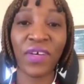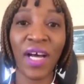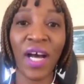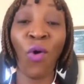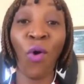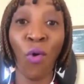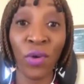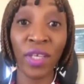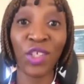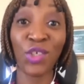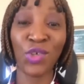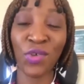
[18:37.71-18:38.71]

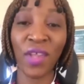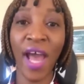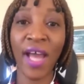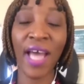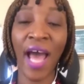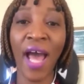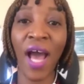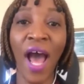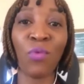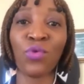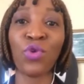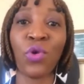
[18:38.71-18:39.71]
according to that,
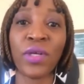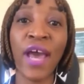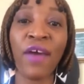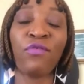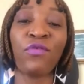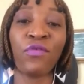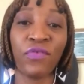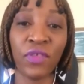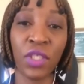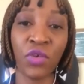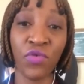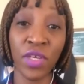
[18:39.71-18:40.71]
I would not have
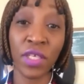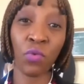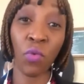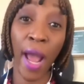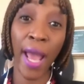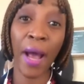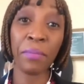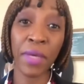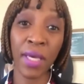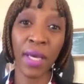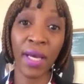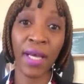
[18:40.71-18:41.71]
fulfilled the reason why I'm
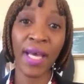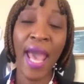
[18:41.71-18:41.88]
here.